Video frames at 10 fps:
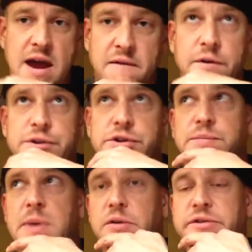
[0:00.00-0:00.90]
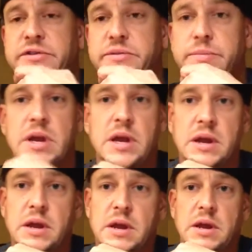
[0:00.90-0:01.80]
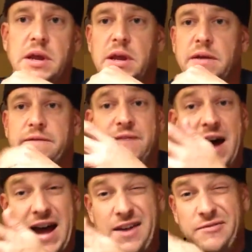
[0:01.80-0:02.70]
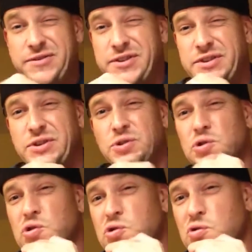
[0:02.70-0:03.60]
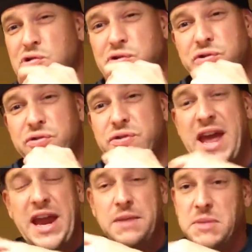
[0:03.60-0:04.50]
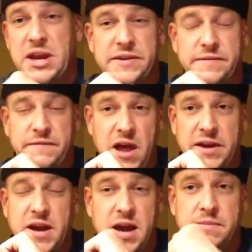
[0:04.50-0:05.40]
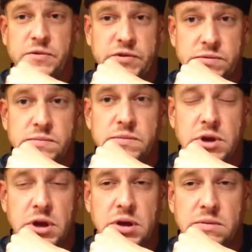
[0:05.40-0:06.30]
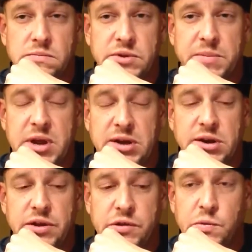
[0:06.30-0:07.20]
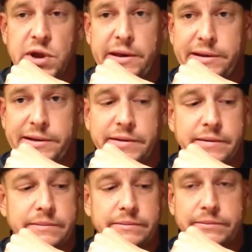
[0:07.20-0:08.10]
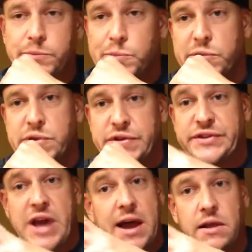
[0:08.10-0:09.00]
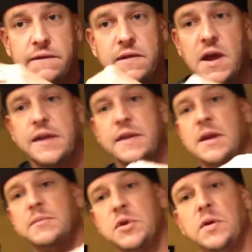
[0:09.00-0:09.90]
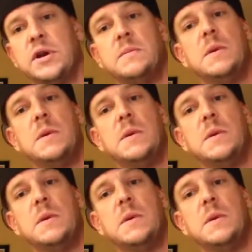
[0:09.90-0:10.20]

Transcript: average about 5 to 8 minute fly times, depending on the wind and the style of flying that I'm doing.